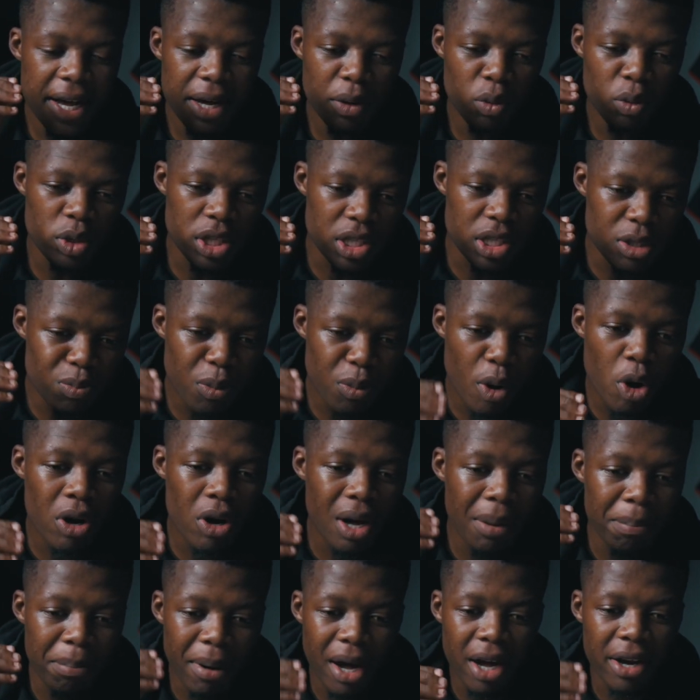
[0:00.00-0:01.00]
We spoke
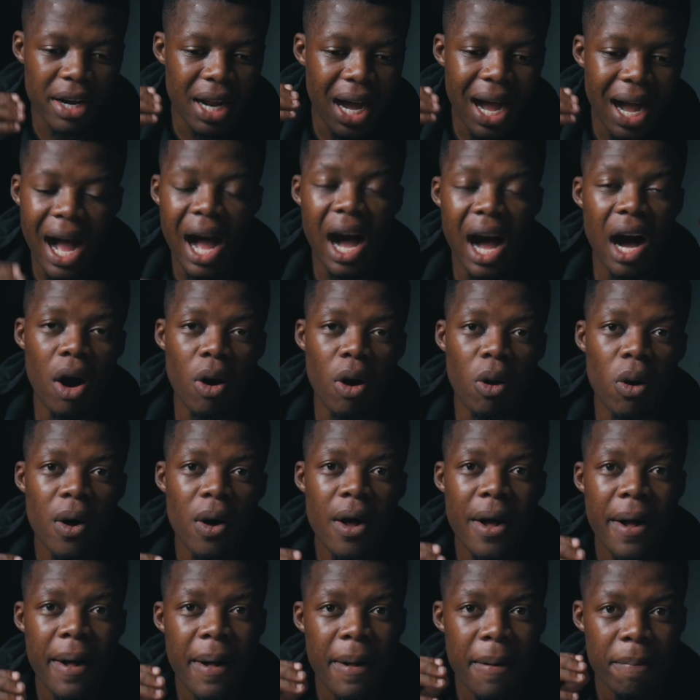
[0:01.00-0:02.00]
about how,
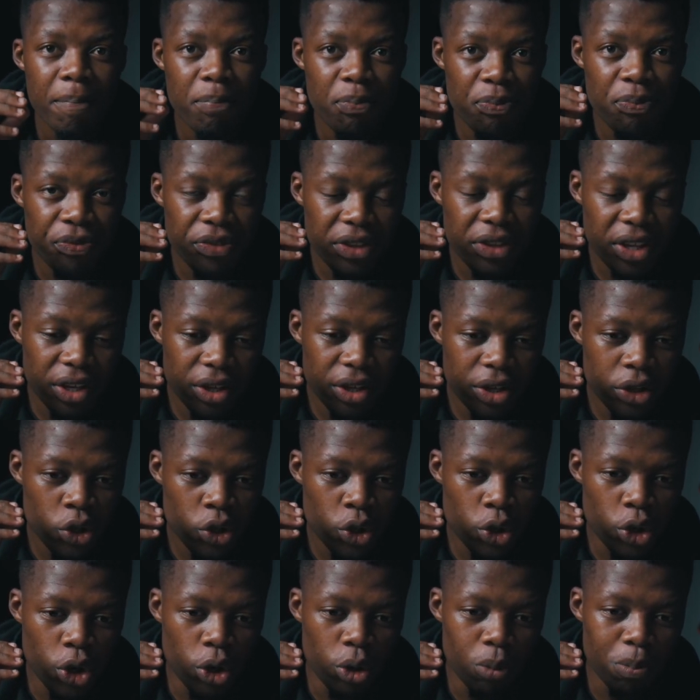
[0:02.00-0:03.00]

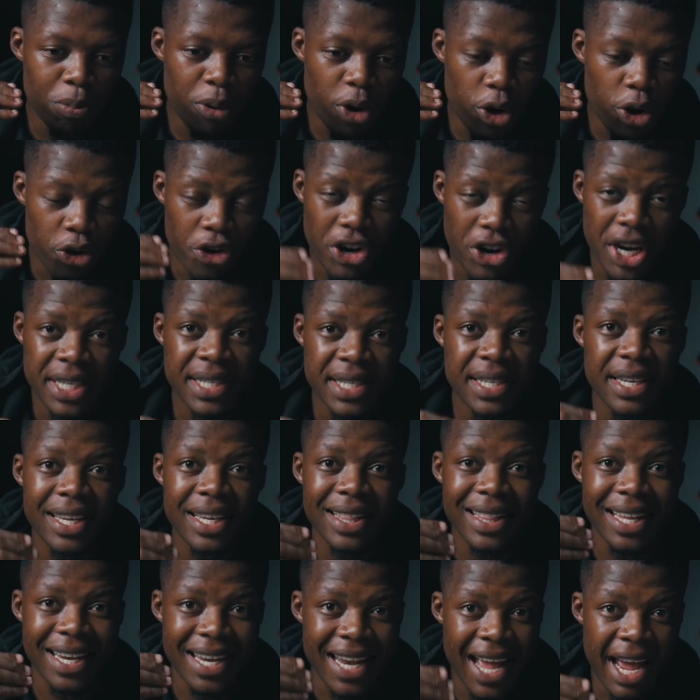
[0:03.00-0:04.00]
progressing
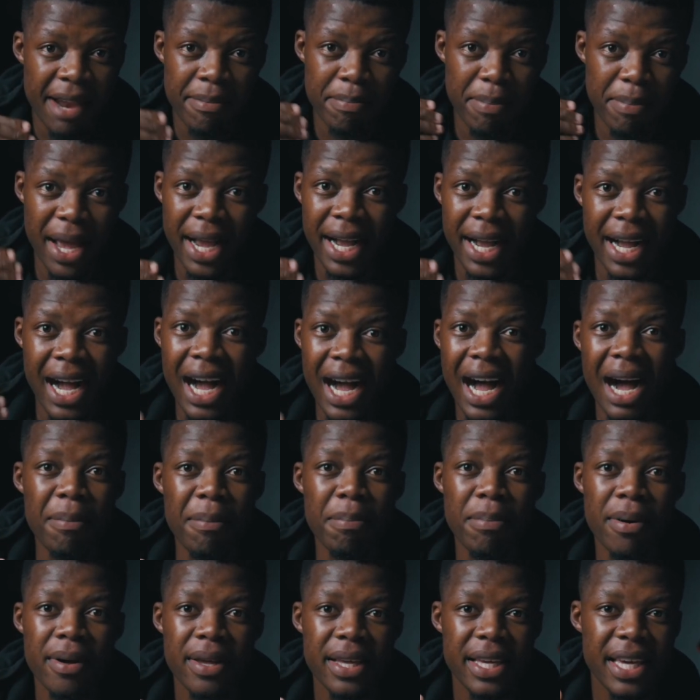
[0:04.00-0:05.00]
in the Nedbank
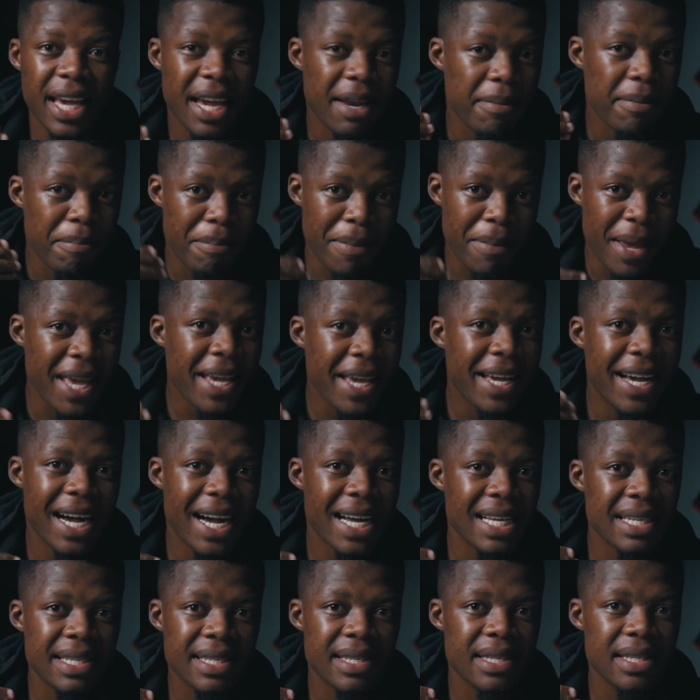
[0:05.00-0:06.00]
Cup can make
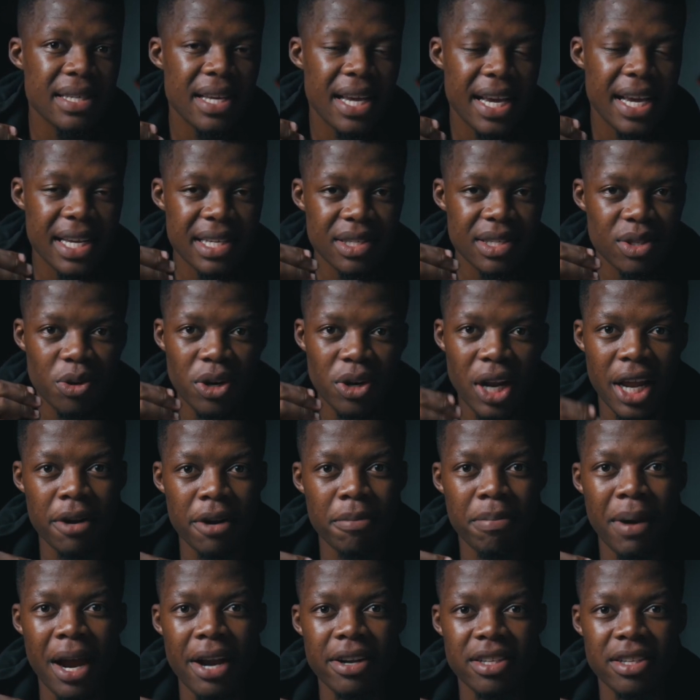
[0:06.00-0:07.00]
us, as Orlando
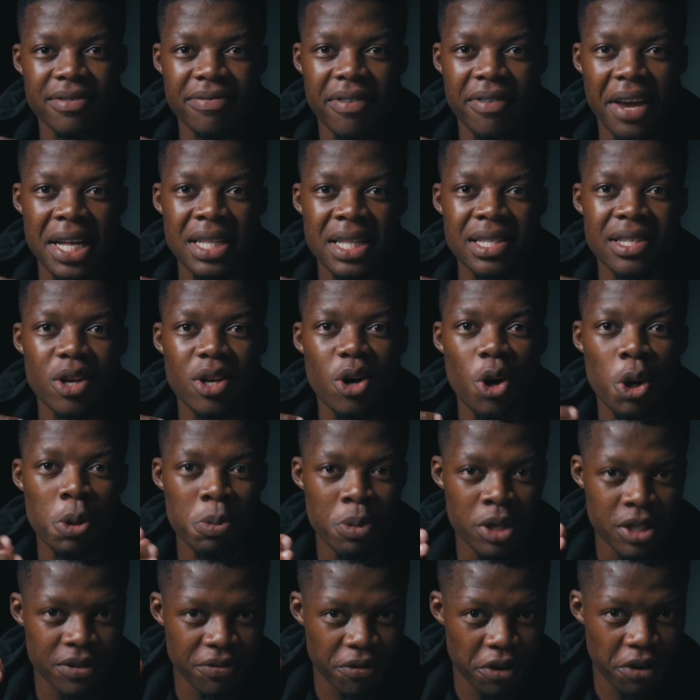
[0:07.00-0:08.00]
Pirates fans,
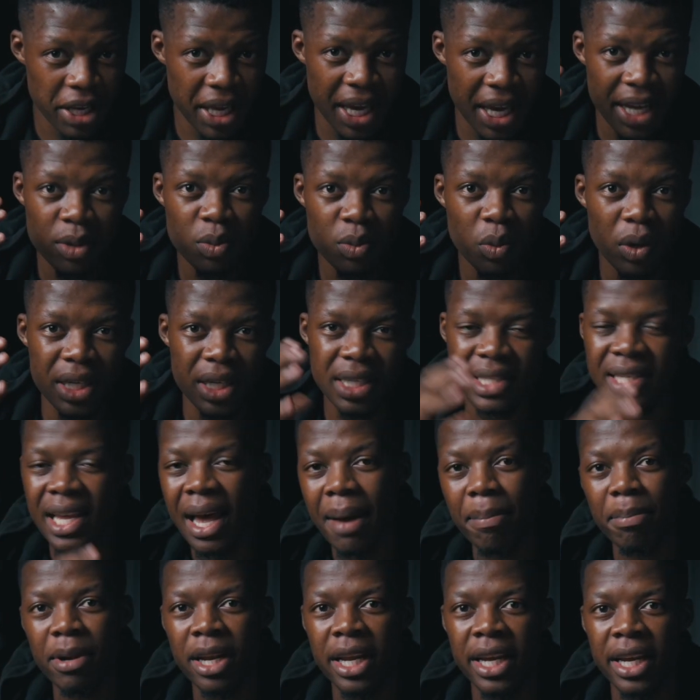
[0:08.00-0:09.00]
almost forget what is
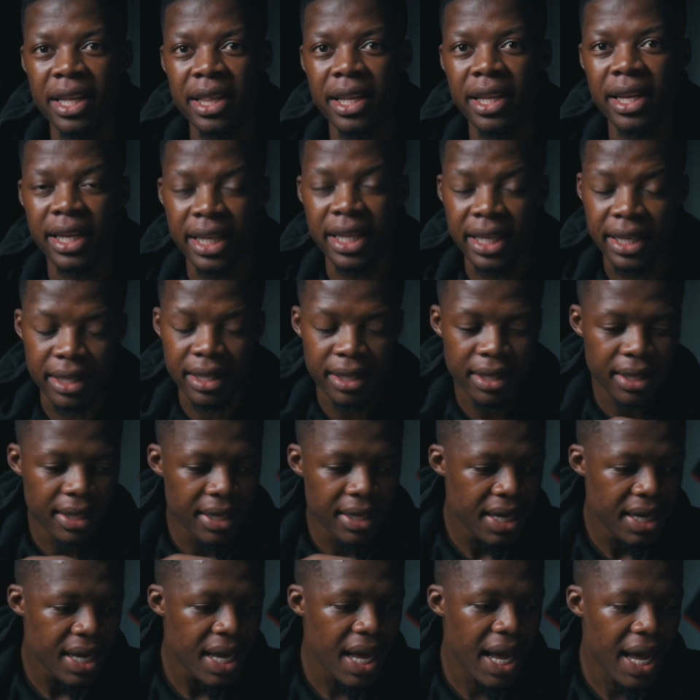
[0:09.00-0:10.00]
happening in the league.
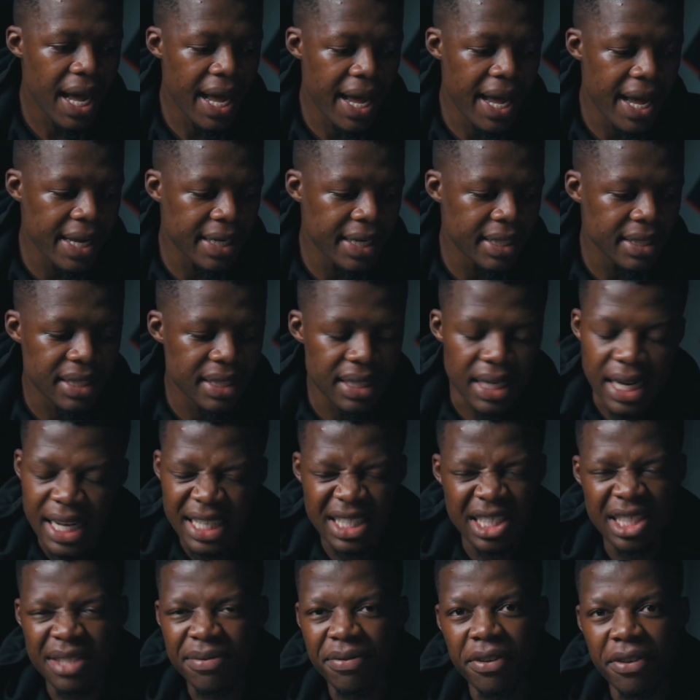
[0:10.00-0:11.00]
And it
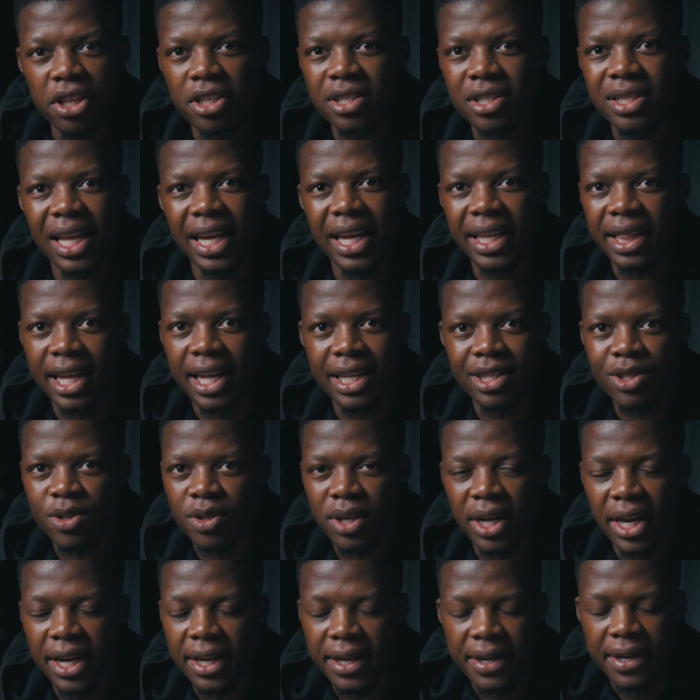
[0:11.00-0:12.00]
just feels like that
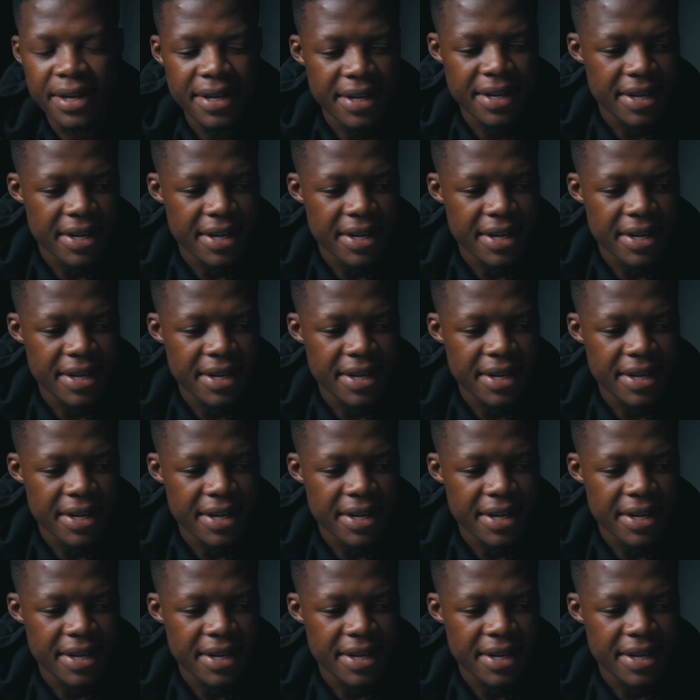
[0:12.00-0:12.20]
today.